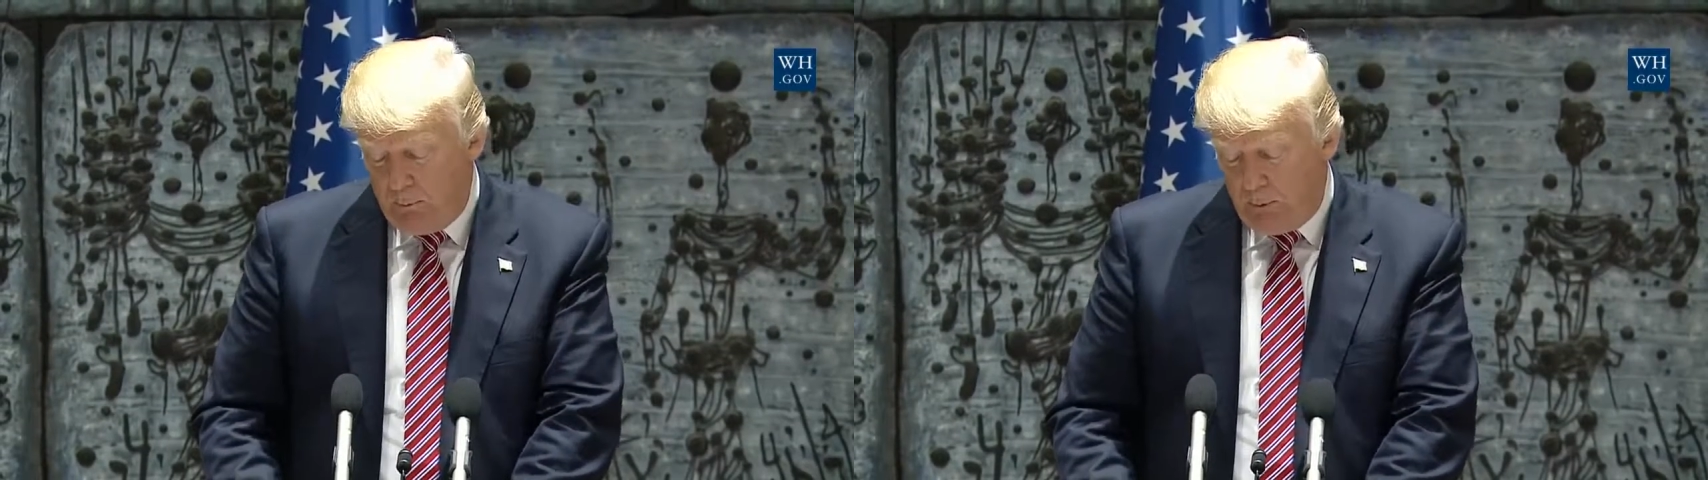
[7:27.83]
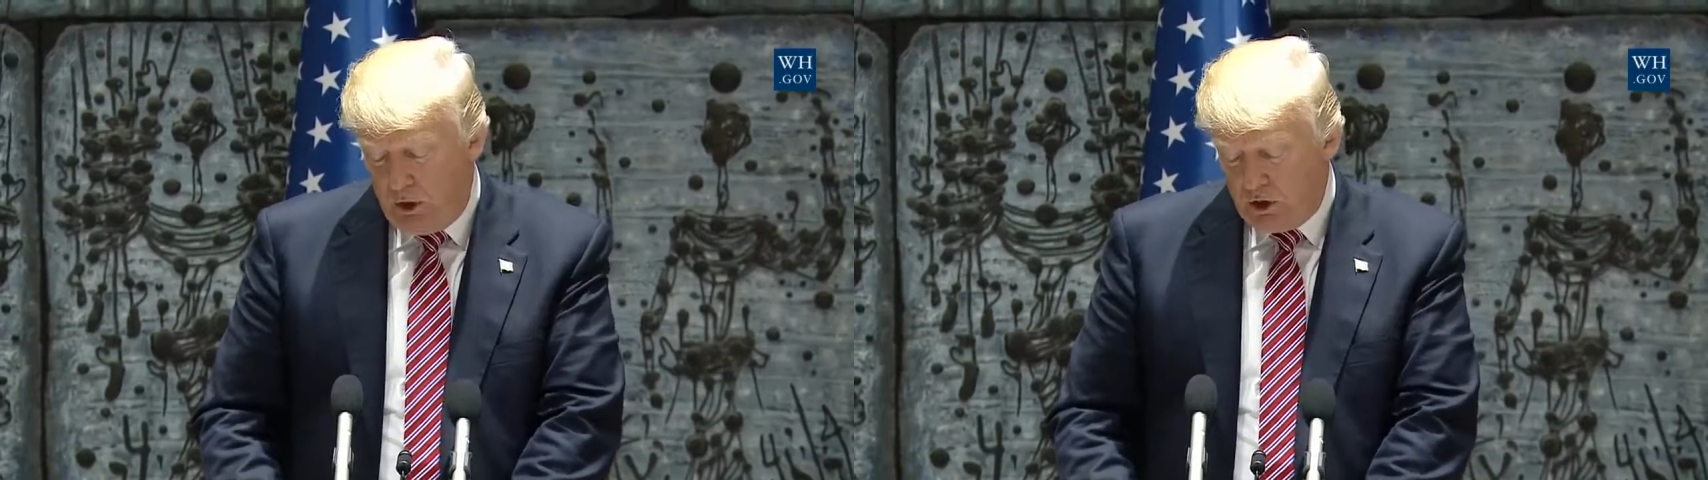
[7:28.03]

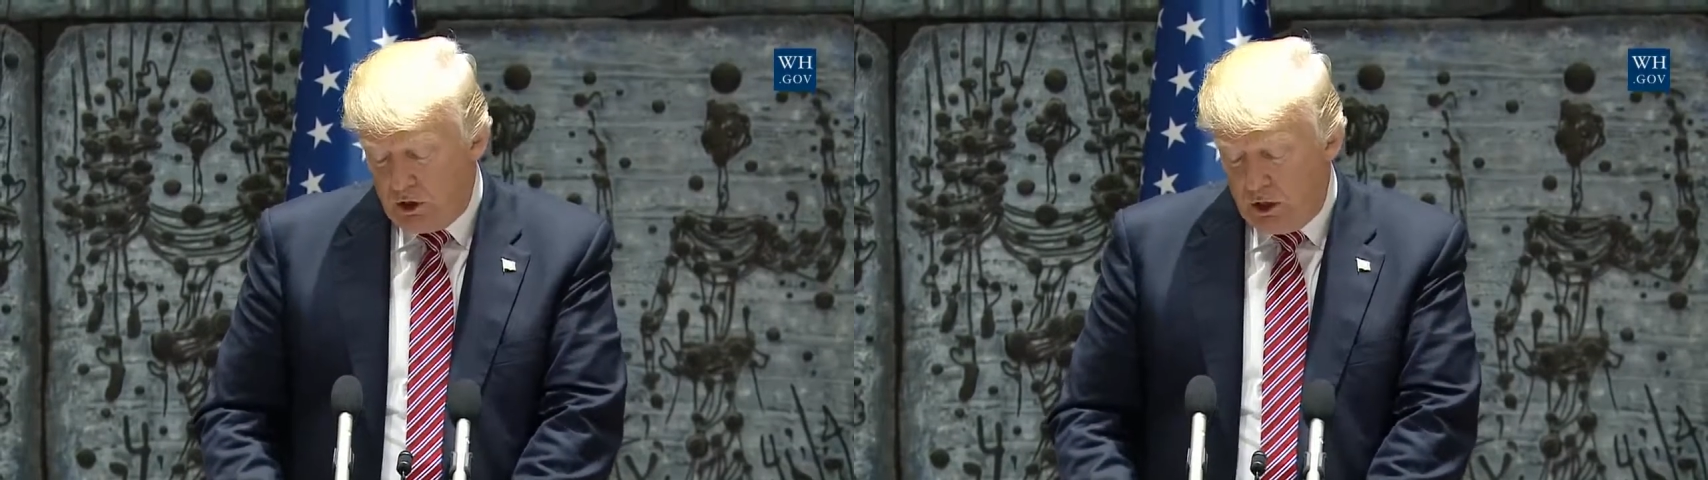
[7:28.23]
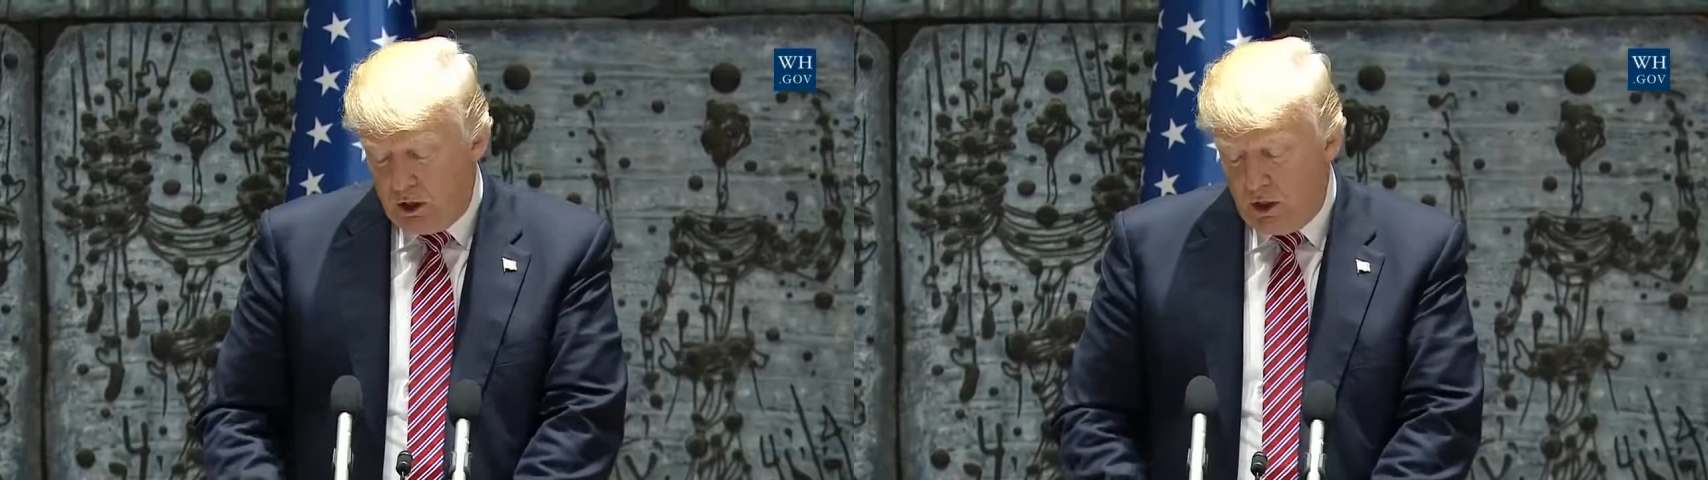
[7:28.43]

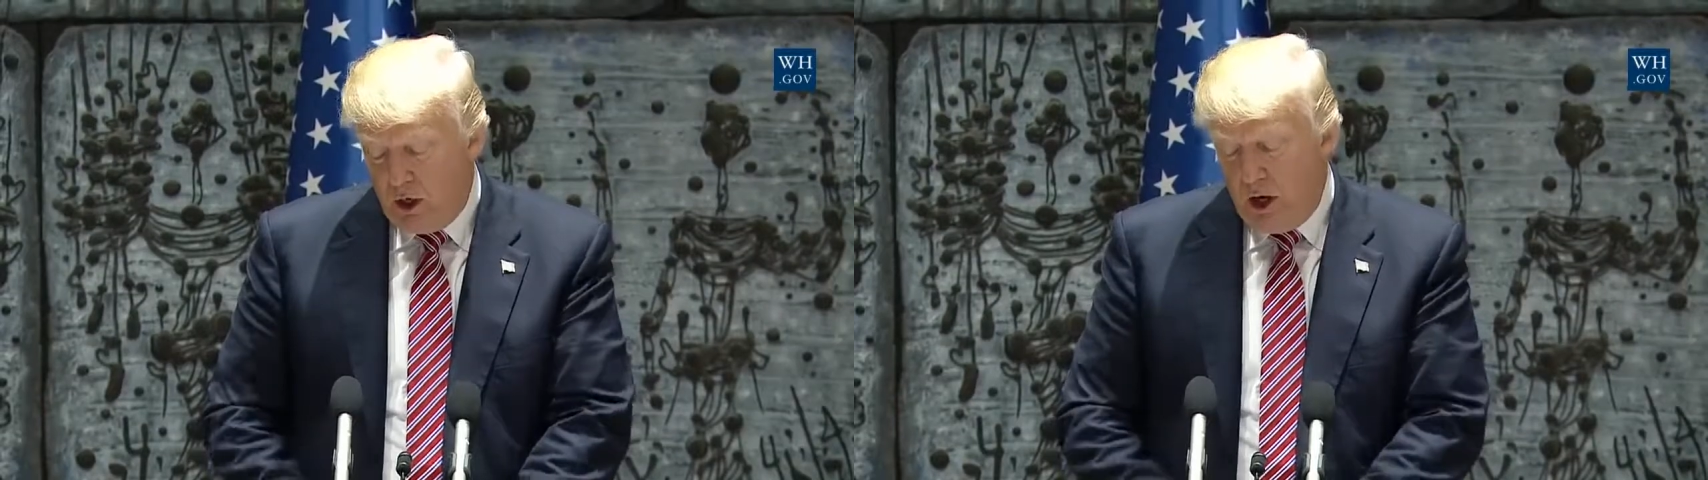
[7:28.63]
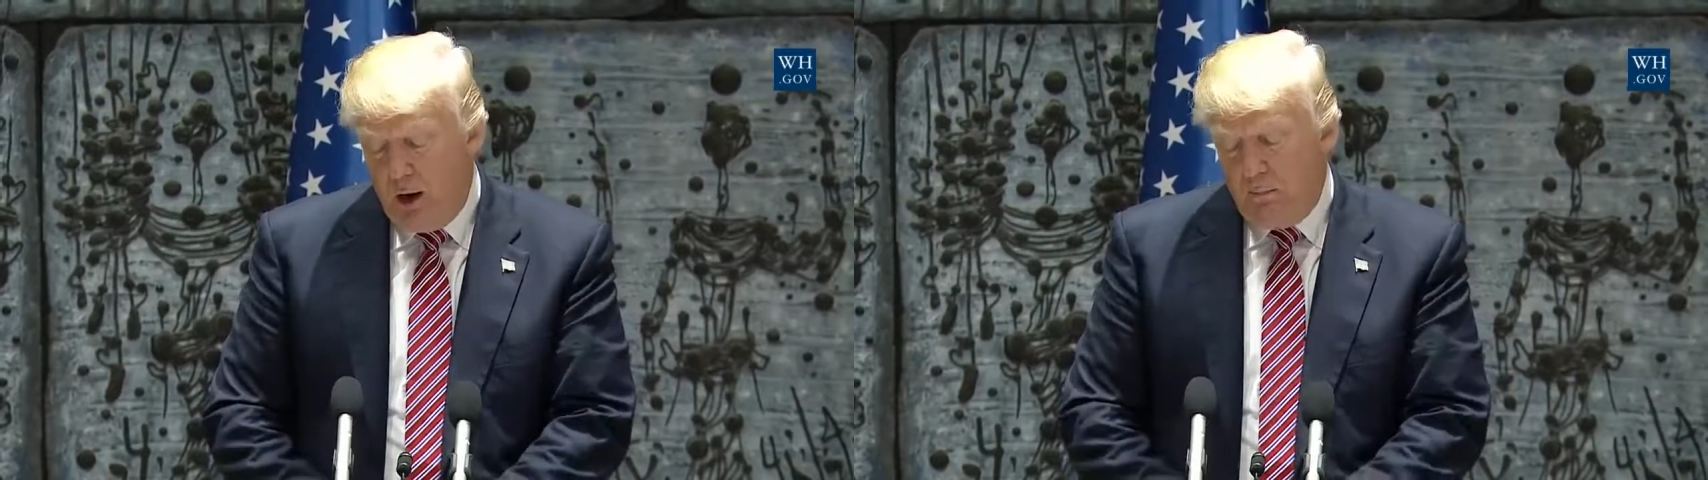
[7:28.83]
President
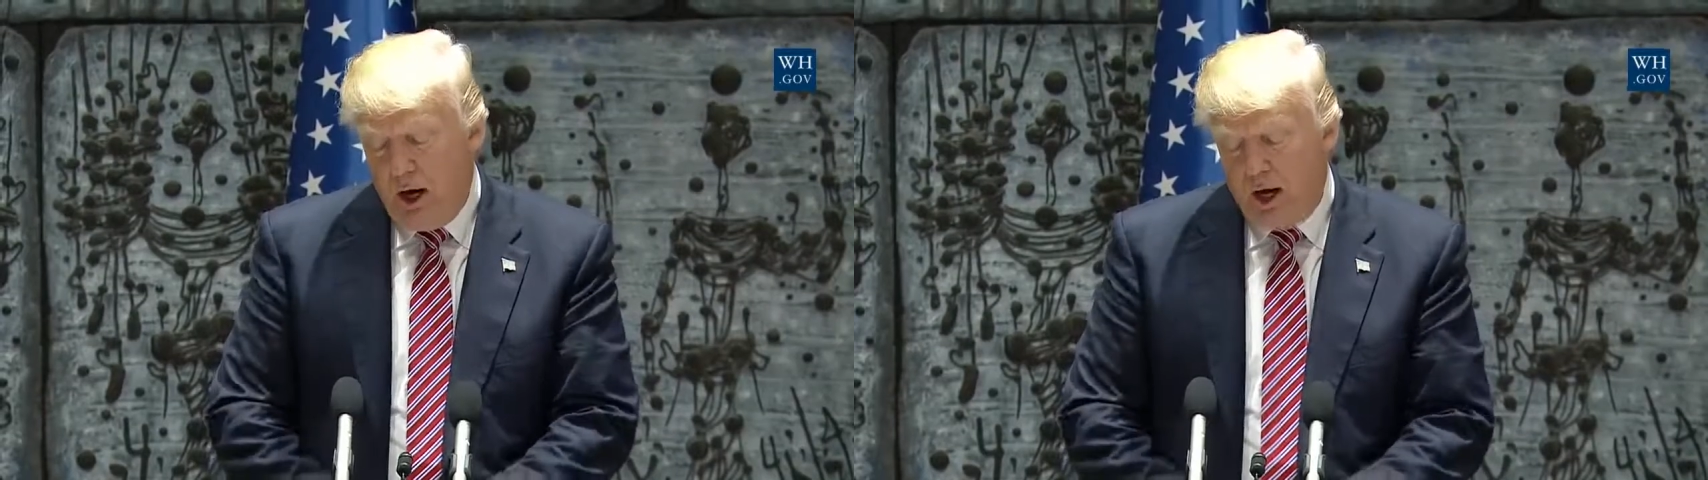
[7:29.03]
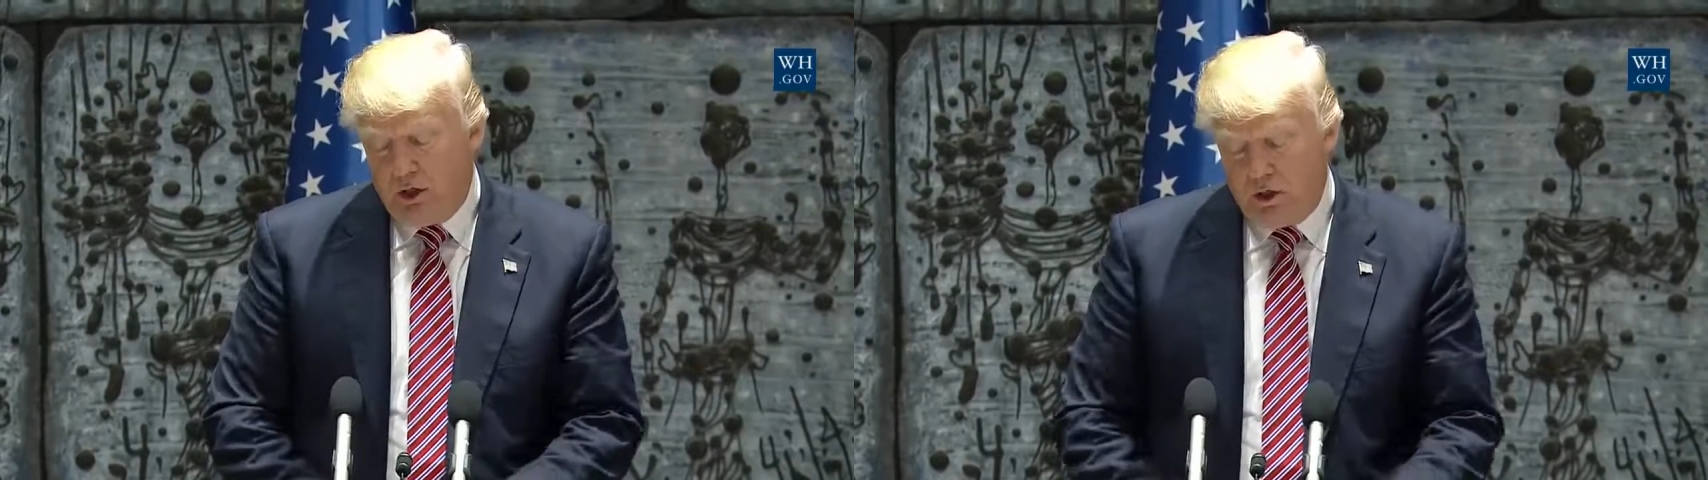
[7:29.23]

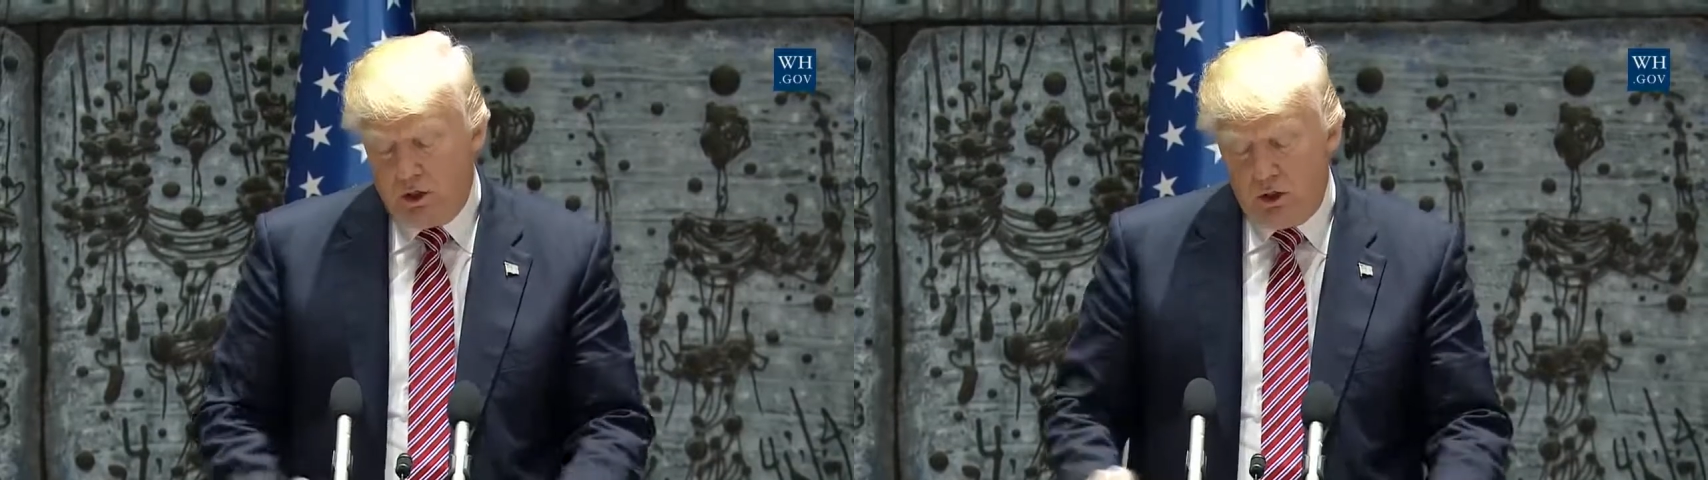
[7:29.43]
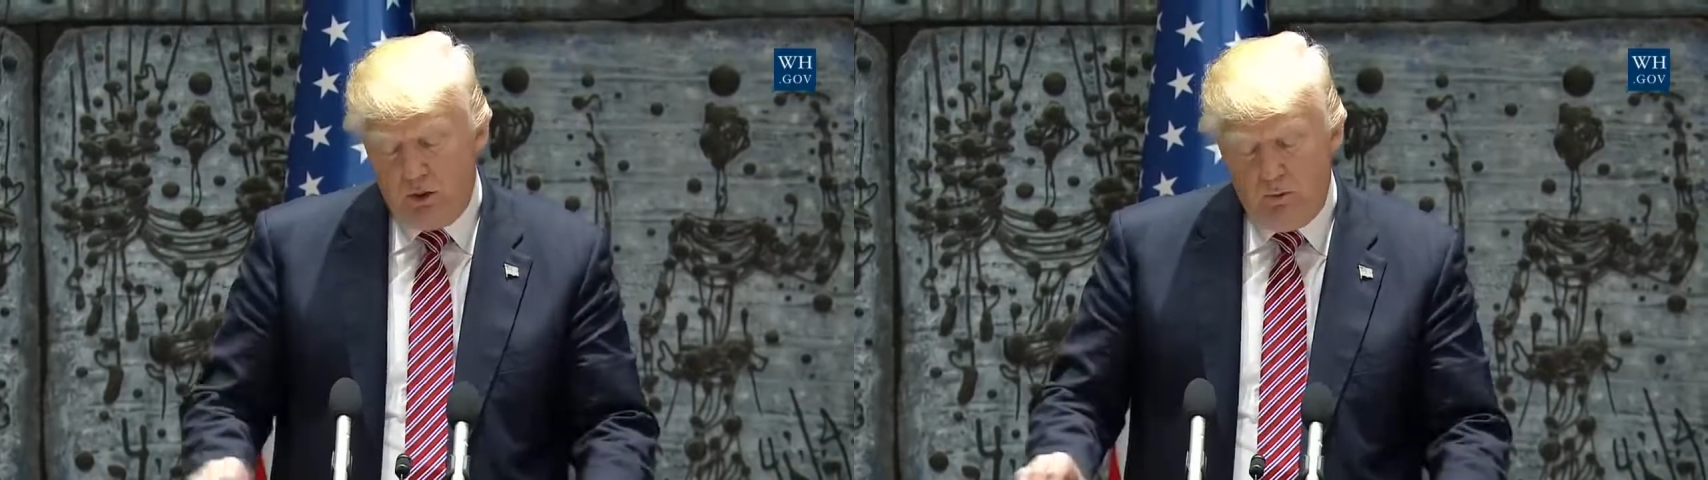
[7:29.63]
Abbas.